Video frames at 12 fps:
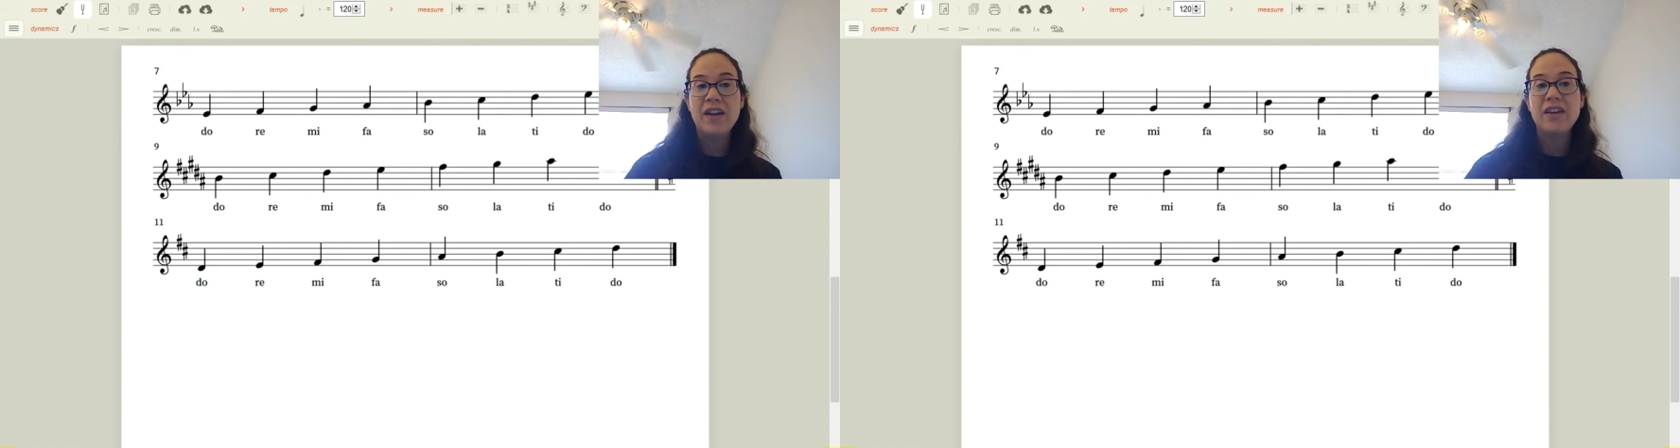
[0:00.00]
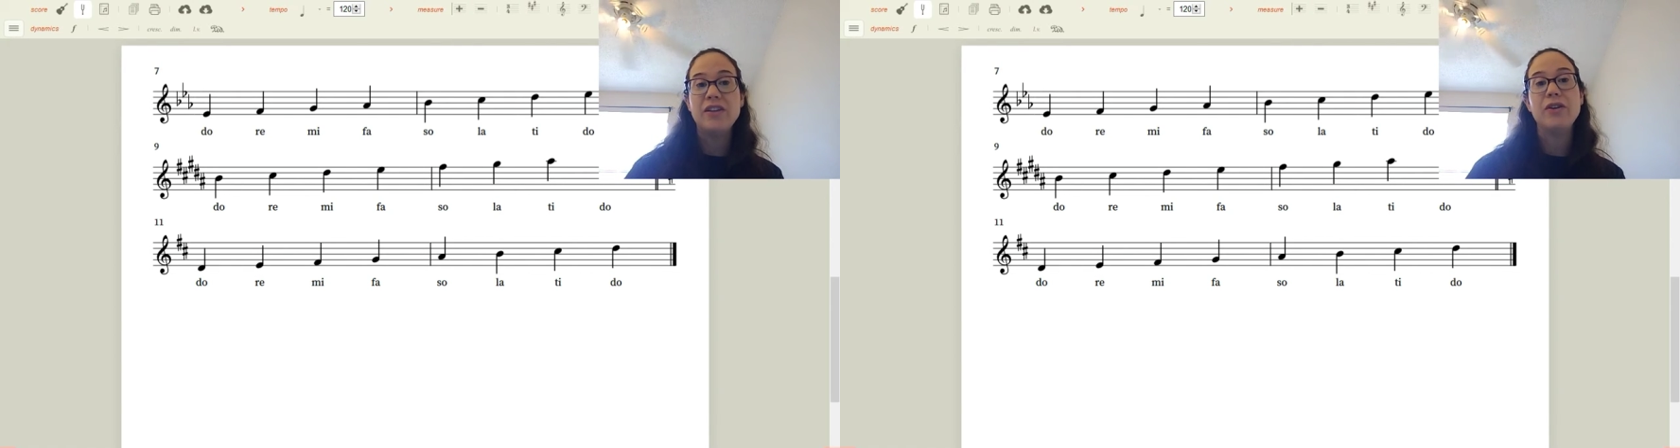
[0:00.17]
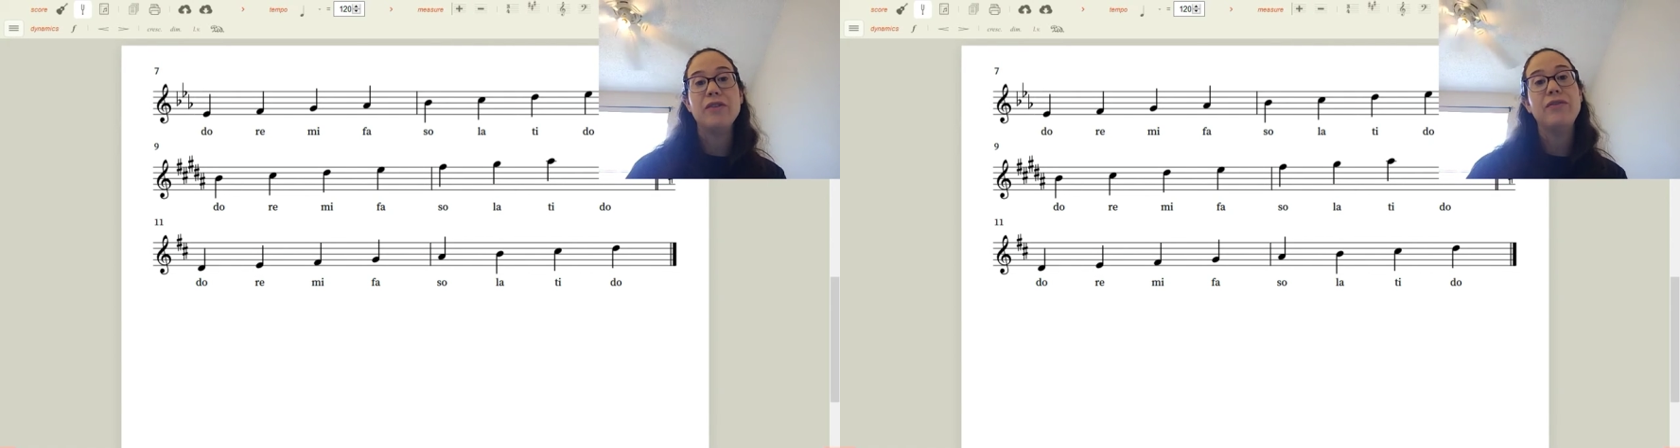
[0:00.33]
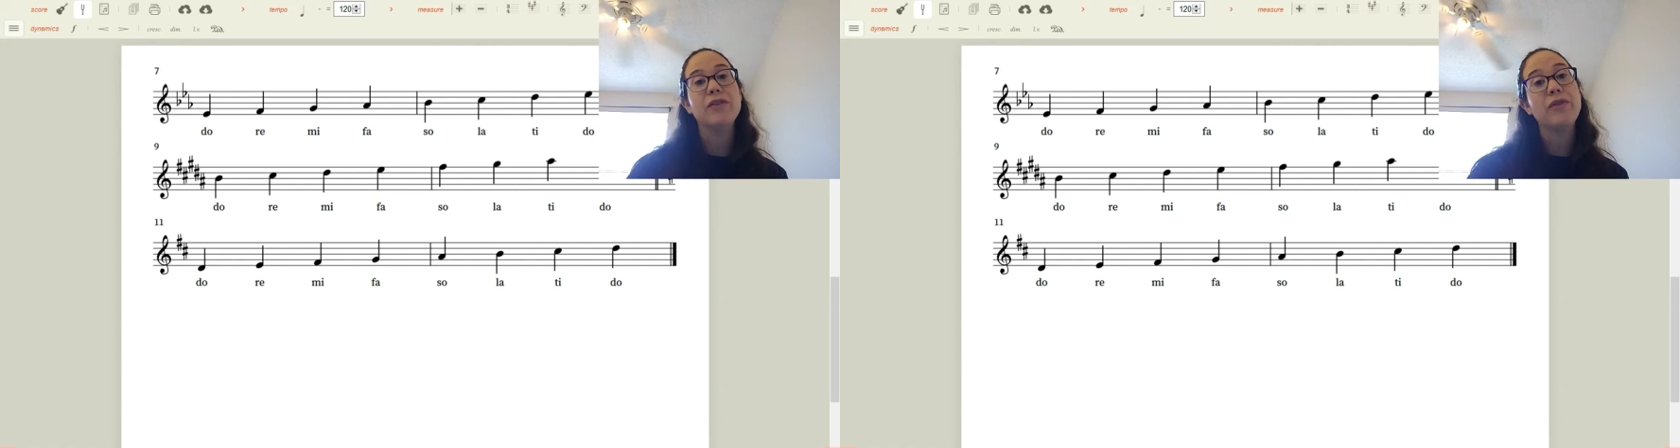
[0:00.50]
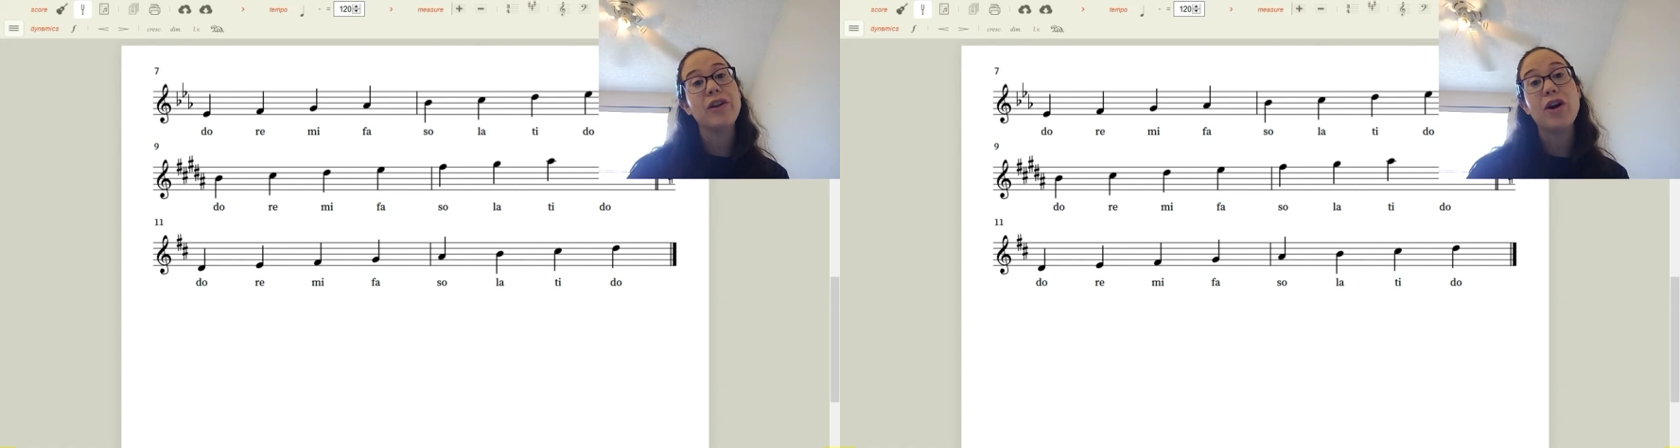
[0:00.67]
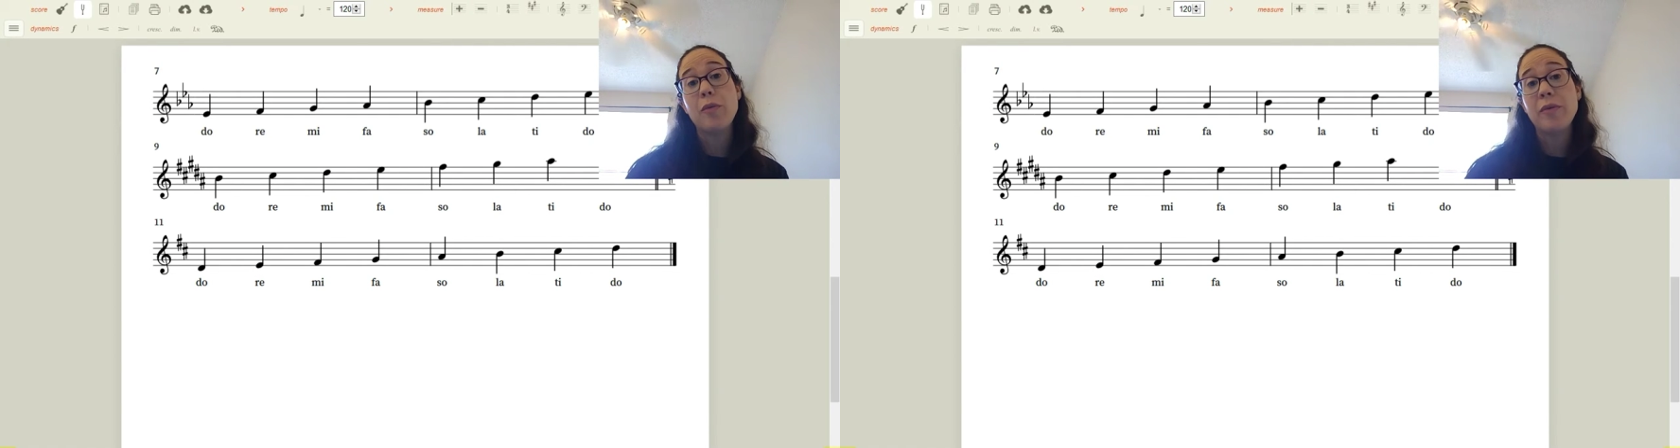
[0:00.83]
You can feel
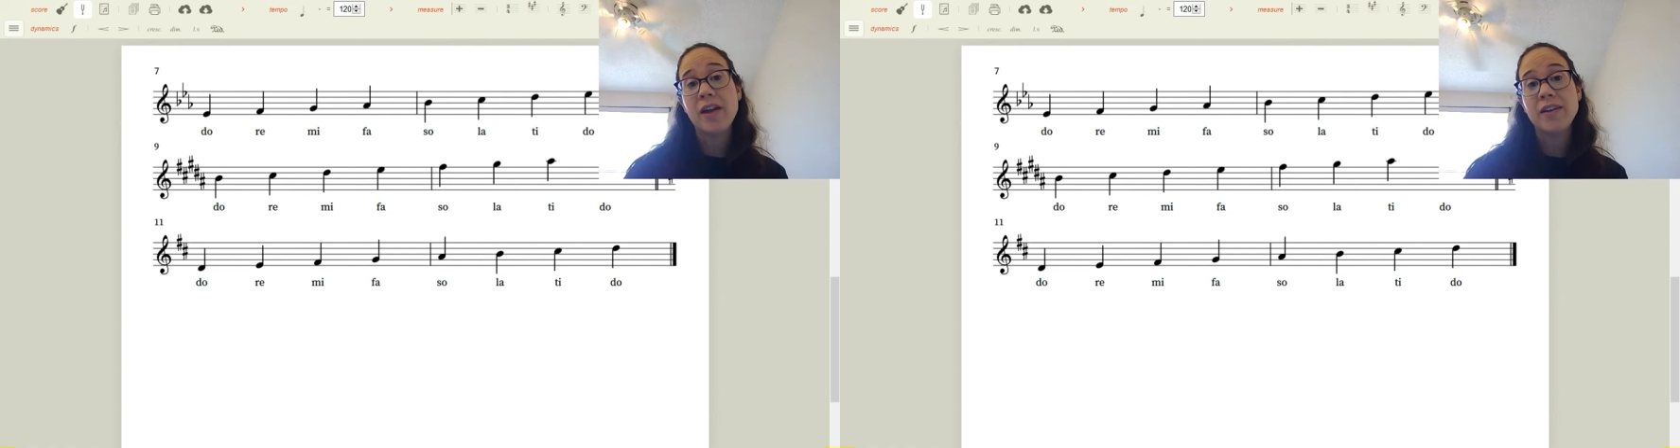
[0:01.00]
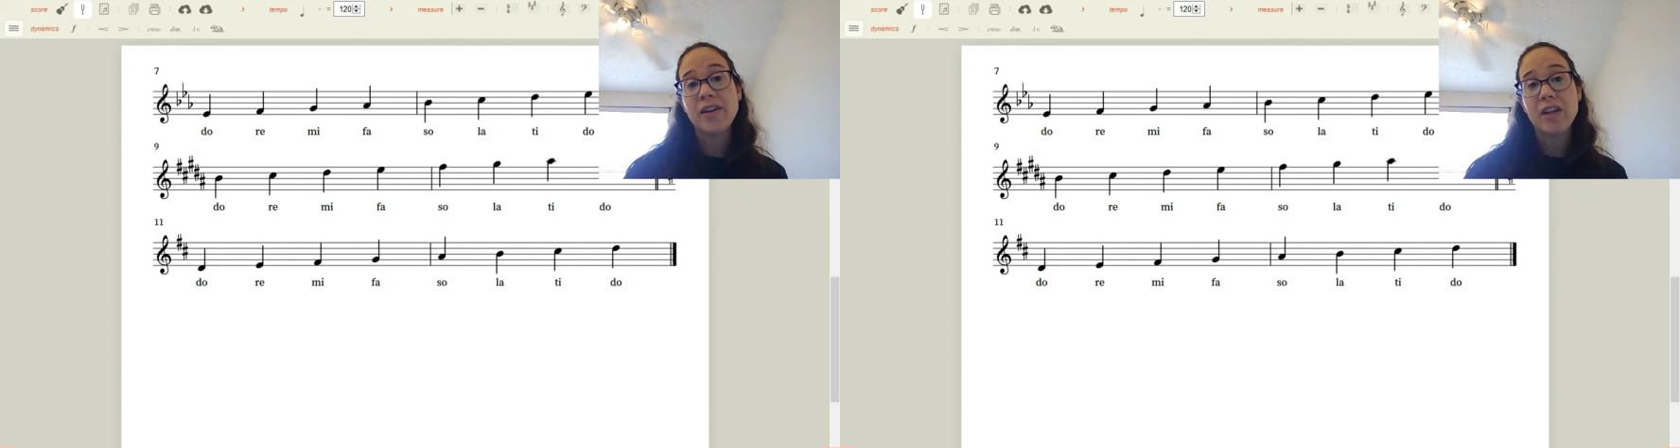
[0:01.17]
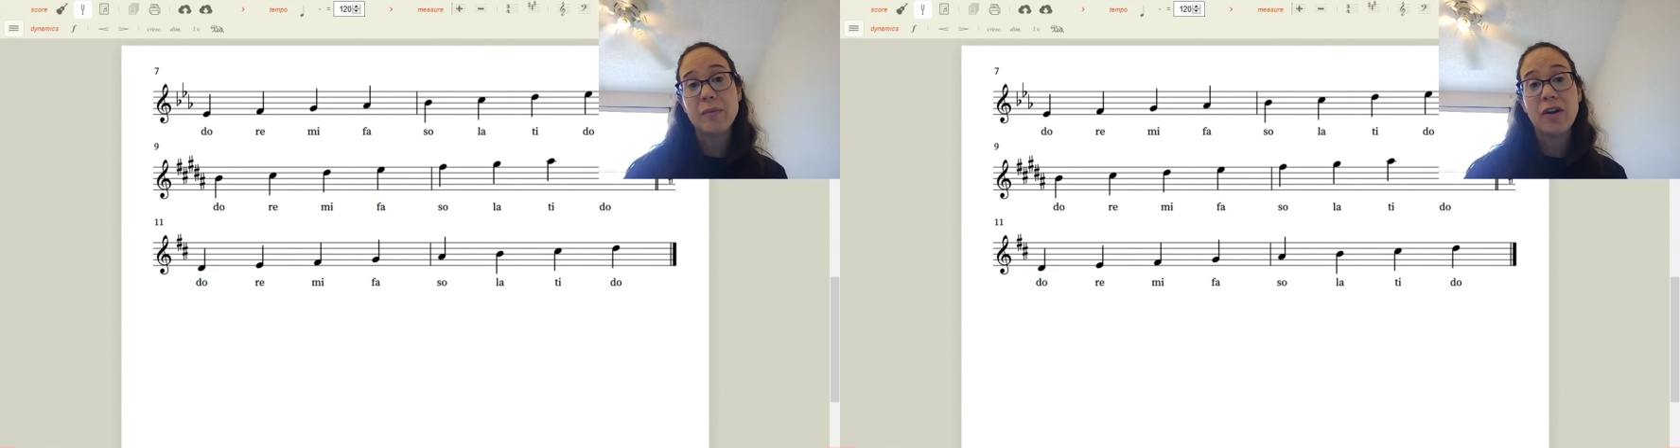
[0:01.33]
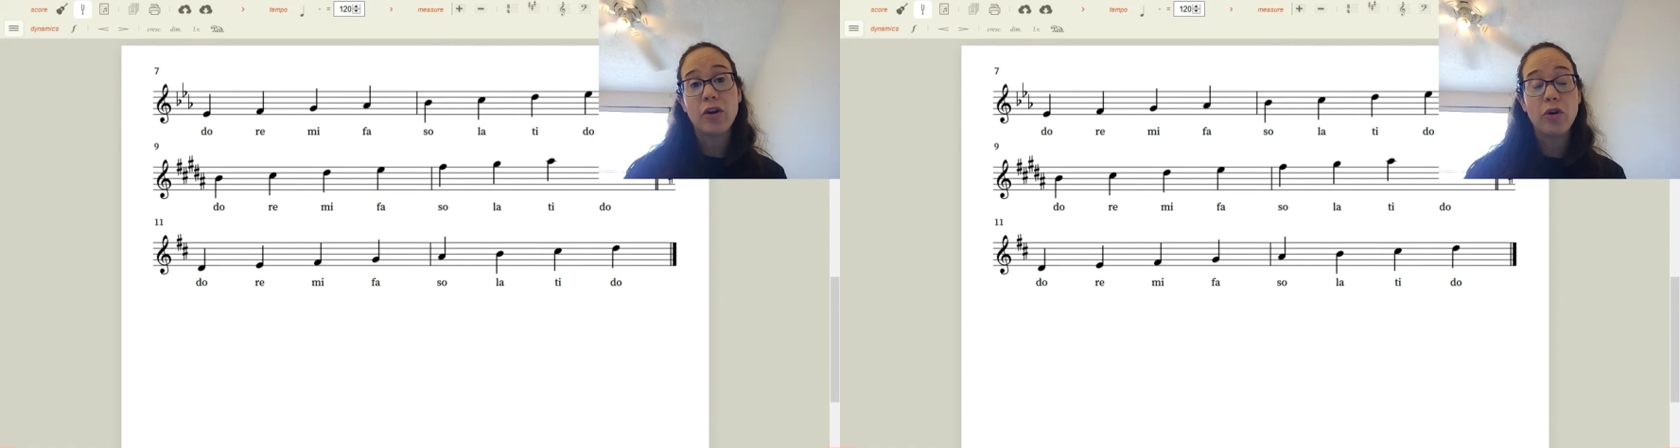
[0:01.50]
free to open that document